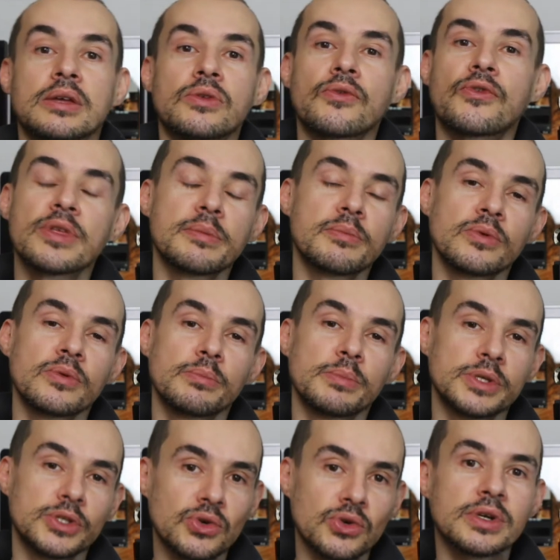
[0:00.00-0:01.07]
for the
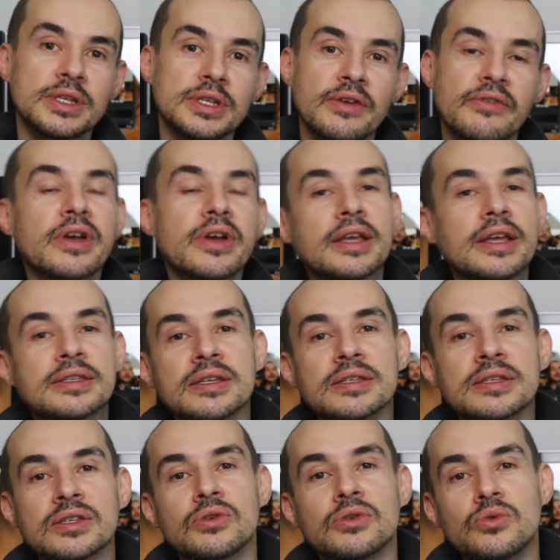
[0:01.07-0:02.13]
majority of cases,
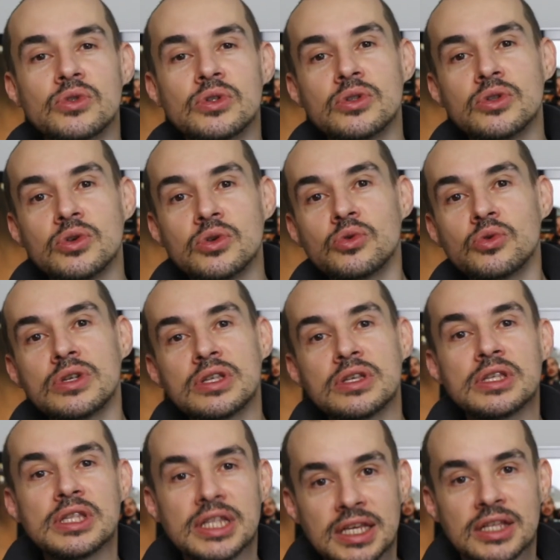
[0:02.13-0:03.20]
you do
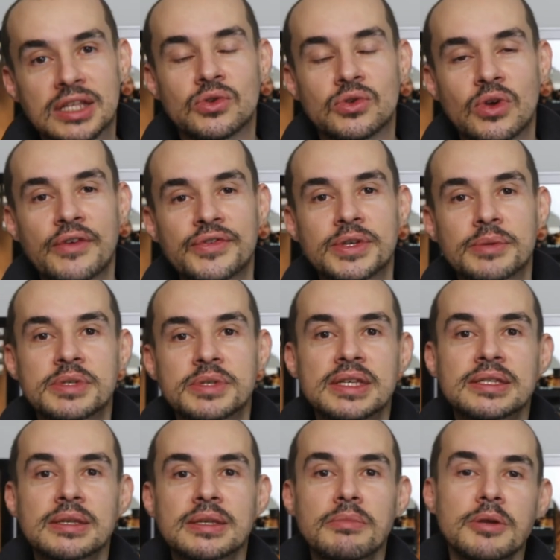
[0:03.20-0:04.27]
need to have some
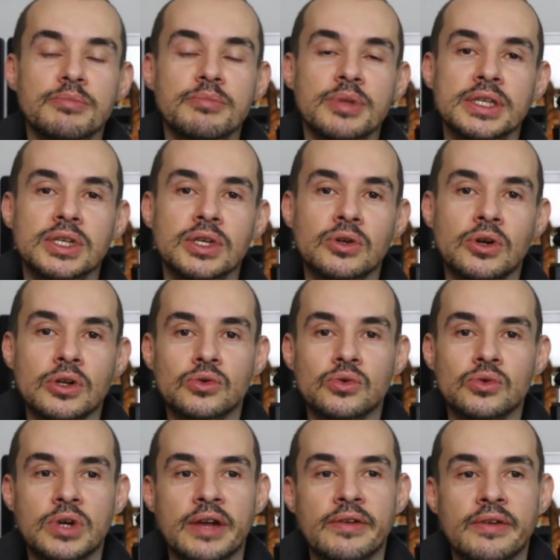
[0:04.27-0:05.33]
system in place in order to
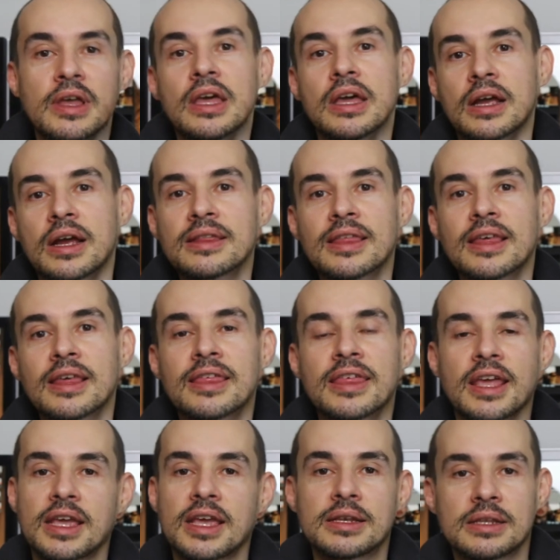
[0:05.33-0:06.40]
cut the thing
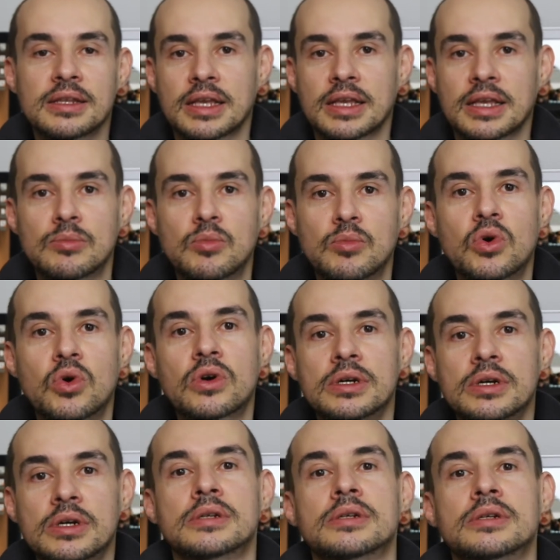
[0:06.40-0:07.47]
in like in
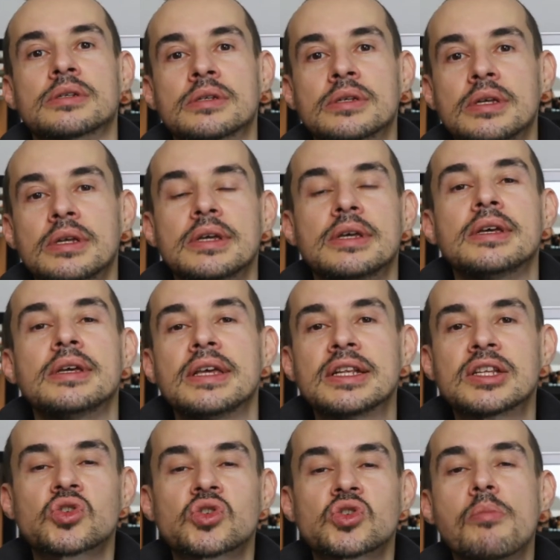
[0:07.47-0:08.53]
more
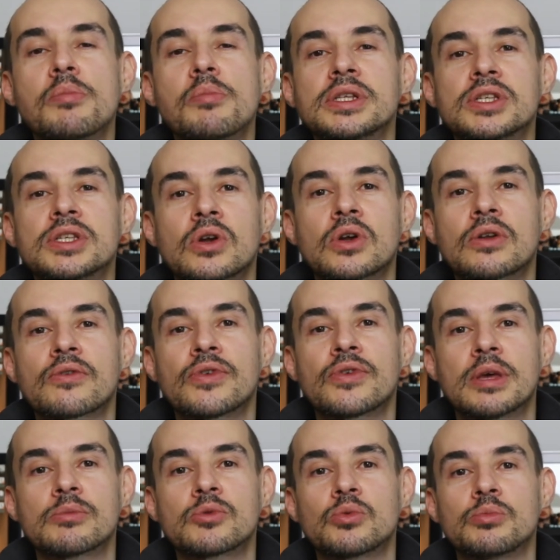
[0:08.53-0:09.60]
installments in order for
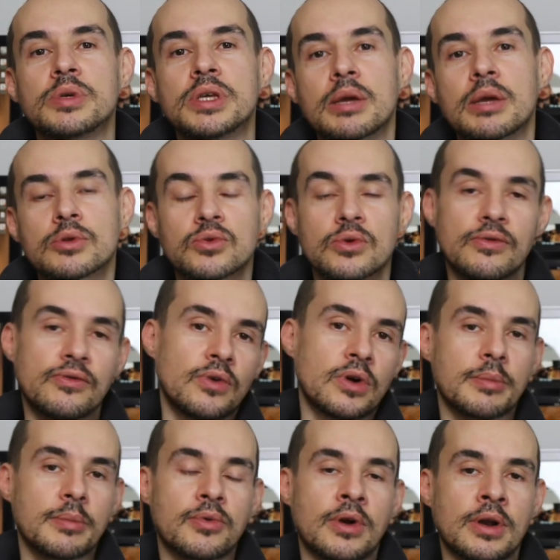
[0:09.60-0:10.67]
them to be able to afford a
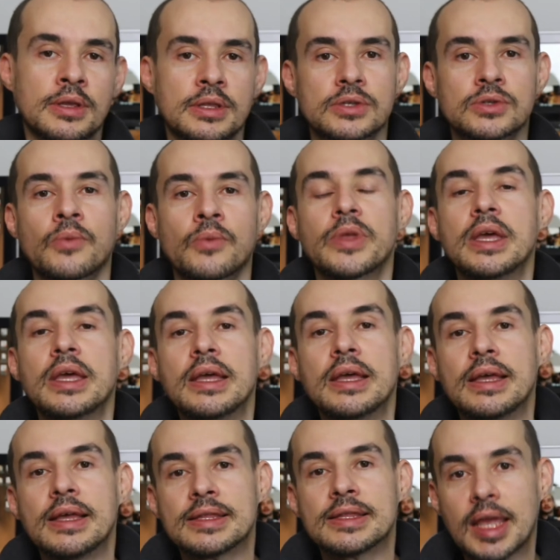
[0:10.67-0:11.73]
product. So
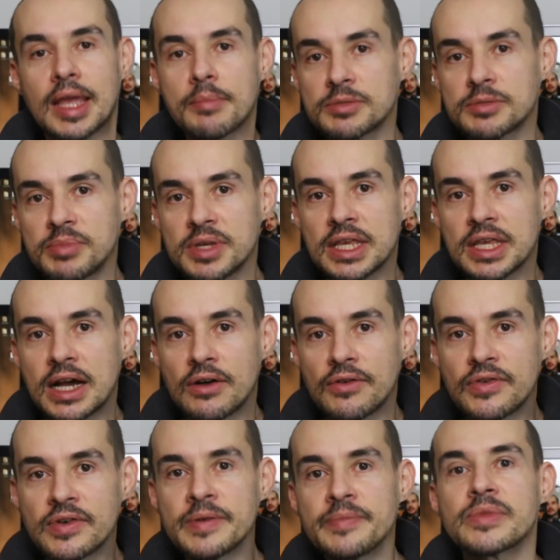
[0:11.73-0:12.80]
they must be the
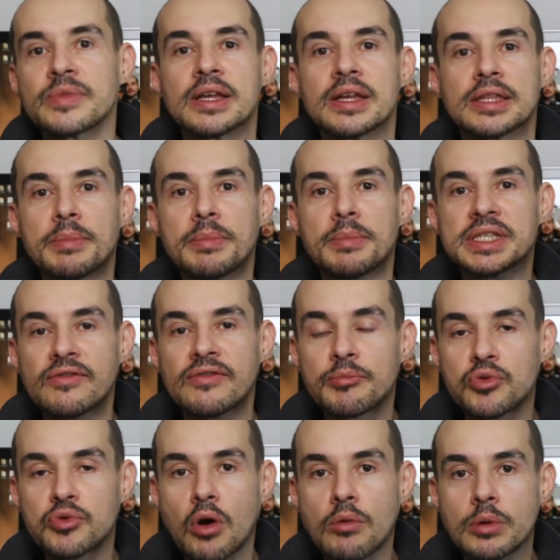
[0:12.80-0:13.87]
alpha. They must have a
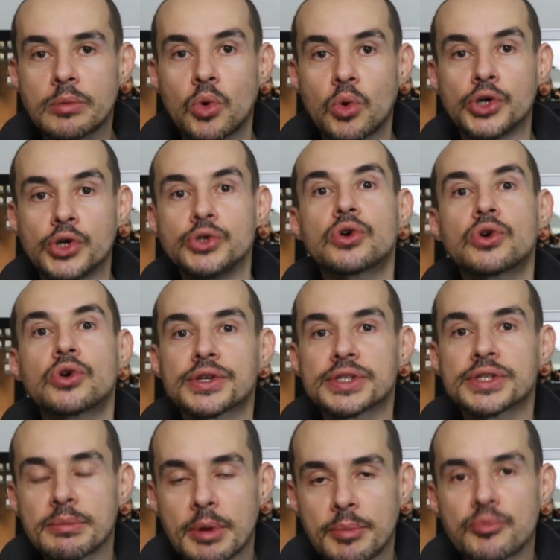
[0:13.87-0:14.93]
problem, or you cause
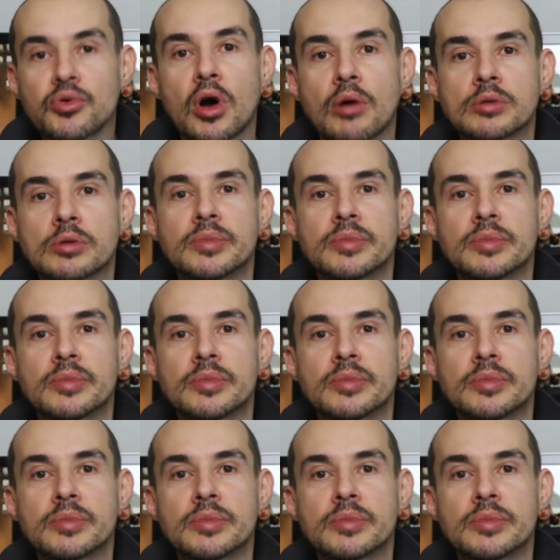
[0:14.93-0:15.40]
them a problem